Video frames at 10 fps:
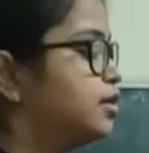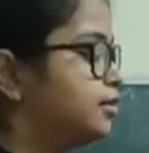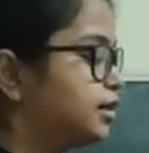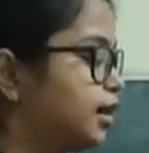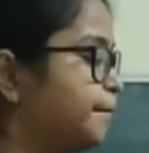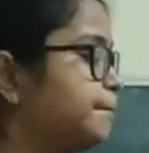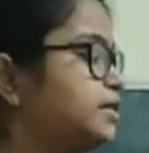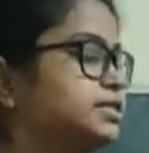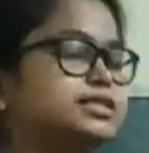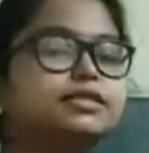The
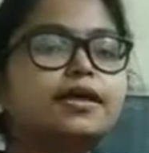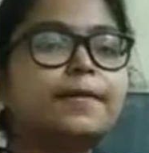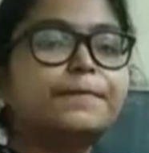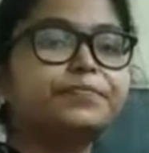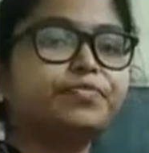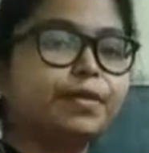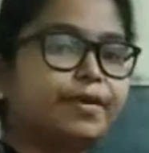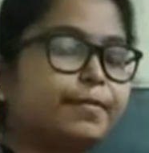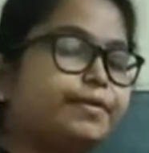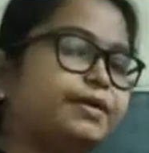numbers
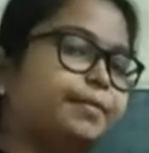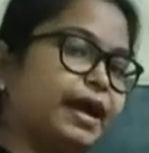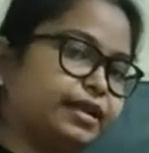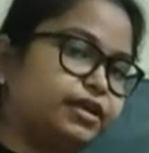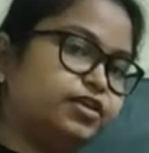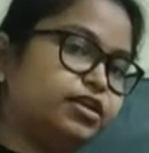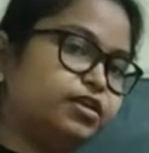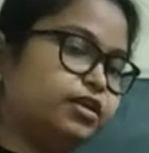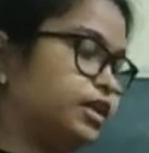may be binary.